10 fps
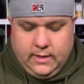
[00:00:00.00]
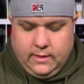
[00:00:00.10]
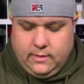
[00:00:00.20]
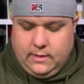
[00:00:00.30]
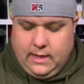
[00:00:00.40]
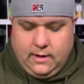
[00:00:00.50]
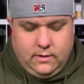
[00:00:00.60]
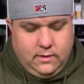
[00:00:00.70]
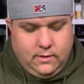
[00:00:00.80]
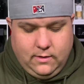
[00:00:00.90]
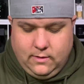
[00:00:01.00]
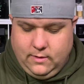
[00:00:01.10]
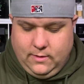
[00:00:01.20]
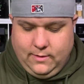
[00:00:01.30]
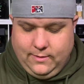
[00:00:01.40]
Then,
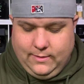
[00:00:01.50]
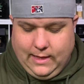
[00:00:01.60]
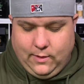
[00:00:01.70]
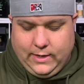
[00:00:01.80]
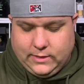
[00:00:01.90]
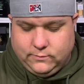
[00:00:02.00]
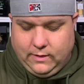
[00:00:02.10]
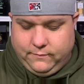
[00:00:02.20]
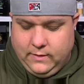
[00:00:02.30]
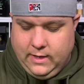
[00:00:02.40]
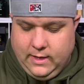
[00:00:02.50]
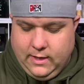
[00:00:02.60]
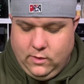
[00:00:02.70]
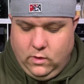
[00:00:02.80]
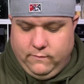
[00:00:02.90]
now it gets rough.
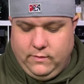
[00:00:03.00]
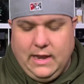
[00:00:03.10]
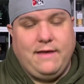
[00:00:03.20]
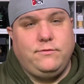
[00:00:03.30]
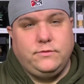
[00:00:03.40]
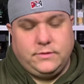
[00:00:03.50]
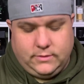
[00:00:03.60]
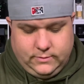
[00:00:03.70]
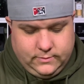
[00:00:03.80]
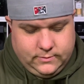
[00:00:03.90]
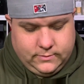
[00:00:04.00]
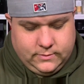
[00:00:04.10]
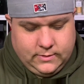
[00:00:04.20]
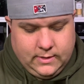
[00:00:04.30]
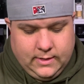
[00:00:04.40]
You have Navus,
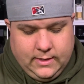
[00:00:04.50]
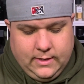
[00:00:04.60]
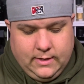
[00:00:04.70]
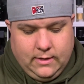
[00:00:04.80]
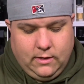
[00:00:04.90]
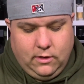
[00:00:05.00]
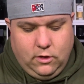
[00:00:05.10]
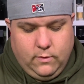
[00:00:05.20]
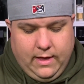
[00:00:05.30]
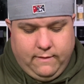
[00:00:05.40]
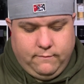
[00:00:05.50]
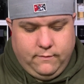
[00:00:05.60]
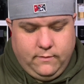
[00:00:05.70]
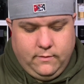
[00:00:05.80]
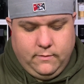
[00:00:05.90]
you have
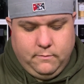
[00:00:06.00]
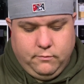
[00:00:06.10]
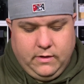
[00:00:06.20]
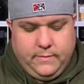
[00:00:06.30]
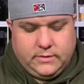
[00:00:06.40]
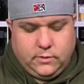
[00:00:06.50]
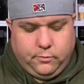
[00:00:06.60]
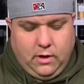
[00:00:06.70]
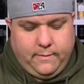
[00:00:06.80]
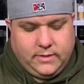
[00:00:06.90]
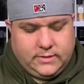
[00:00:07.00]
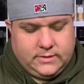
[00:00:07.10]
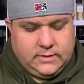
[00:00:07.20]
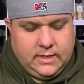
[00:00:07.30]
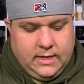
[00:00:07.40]
Primas or
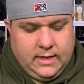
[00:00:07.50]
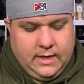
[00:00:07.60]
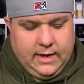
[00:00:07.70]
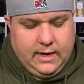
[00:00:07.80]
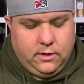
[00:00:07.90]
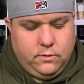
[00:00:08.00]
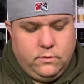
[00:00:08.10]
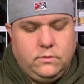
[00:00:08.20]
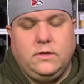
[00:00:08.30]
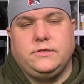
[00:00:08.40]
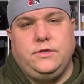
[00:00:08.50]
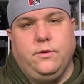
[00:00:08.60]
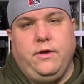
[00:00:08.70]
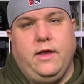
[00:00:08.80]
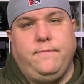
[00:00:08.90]
Primas, and Oud
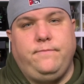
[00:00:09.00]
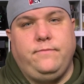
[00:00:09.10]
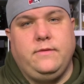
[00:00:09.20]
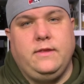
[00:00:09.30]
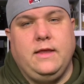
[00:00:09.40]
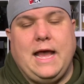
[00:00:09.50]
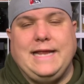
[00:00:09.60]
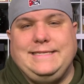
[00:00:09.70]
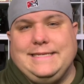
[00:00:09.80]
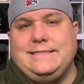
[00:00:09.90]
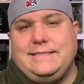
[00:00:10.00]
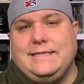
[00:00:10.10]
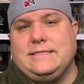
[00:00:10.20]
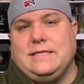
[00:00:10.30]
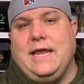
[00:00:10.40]
Luxuria. I didn't
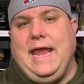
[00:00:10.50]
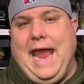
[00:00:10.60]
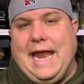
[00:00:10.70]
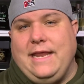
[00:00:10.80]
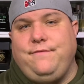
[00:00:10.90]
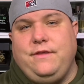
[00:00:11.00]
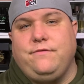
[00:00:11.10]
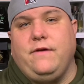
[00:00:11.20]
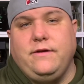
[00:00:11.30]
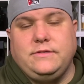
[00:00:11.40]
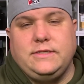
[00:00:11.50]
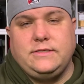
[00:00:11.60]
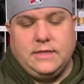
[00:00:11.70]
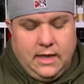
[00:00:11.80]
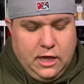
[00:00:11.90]
dislike any of these
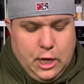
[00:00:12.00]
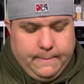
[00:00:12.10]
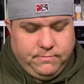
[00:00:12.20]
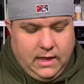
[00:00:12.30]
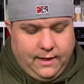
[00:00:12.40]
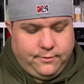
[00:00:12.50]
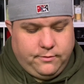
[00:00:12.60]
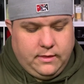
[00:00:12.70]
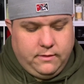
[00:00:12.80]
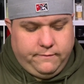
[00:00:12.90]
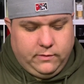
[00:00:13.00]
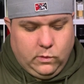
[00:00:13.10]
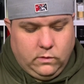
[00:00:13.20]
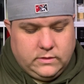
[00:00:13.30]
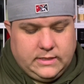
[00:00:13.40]
fragrances other than the
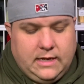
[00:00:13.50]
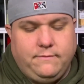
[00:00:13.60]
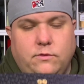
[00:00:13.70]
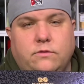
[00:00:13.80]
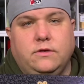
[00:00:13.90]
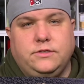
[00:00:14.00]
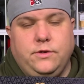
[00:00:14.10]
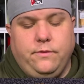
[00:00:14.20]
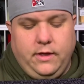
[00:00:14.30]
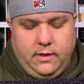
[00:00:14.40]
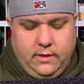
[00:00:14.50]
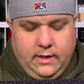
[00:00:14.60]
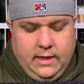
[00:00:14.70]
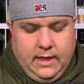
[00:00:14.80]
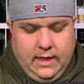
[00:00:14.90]
floral side of Oud Luxuria,
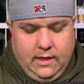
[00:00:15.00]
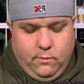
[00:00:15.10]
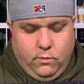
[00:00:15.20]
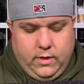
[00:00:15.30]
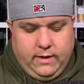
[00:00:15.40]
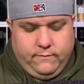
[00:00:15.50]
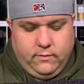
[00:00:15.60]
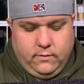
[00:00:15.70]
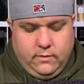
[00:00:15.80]
and whatever